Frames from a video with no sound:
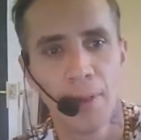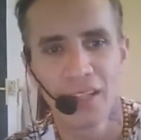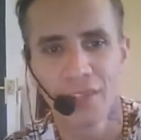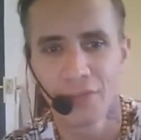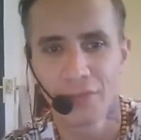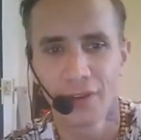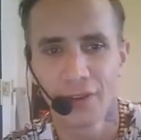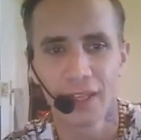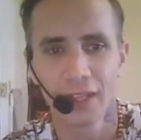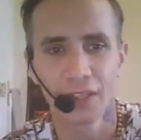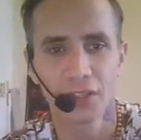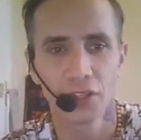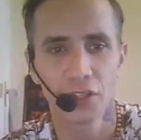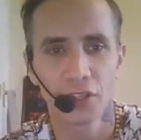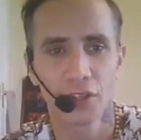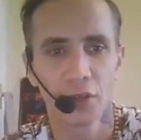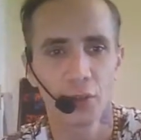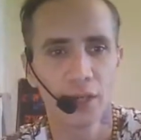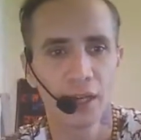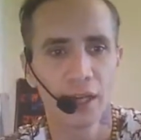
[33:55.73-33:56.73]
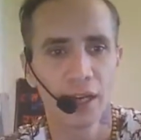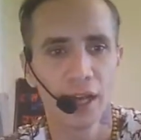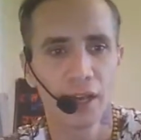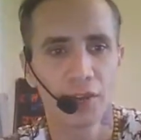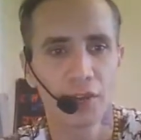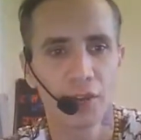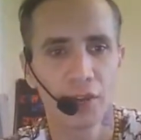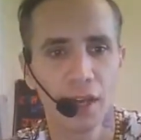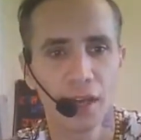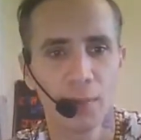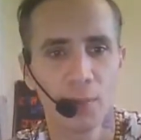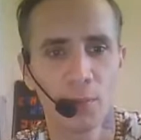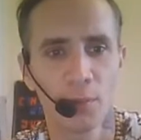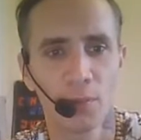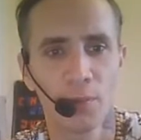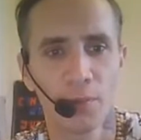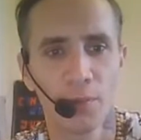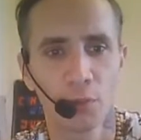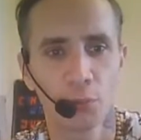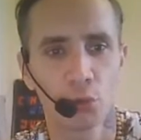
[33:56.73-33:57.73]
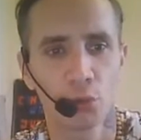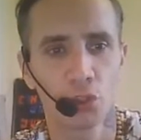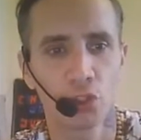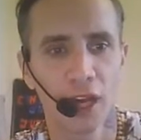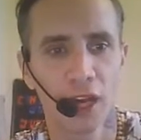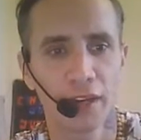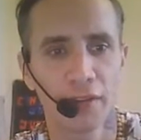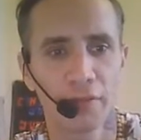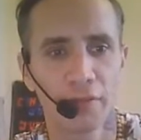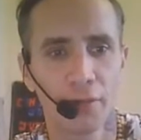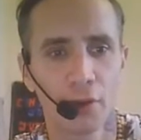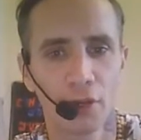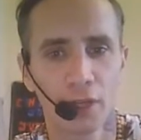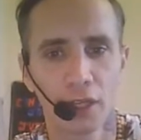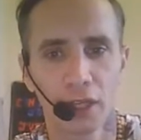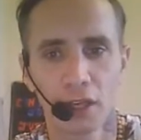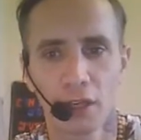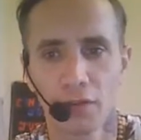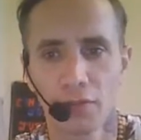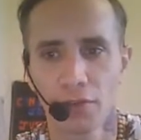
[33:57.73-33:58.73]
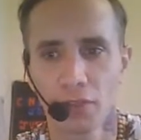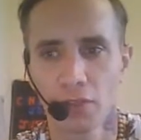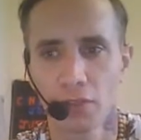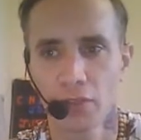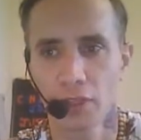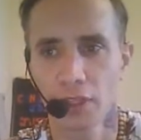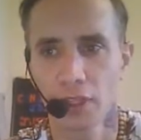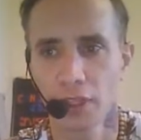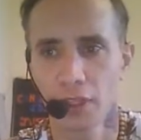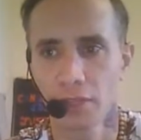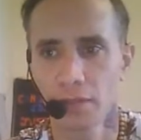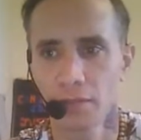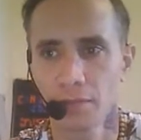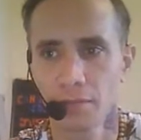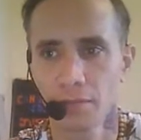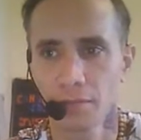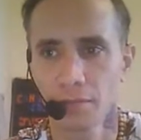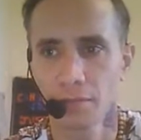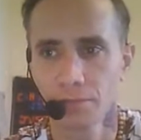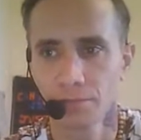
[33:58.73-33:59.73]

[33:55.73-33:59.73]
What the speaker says: Best things to do in London that will feel safe following COVID-19.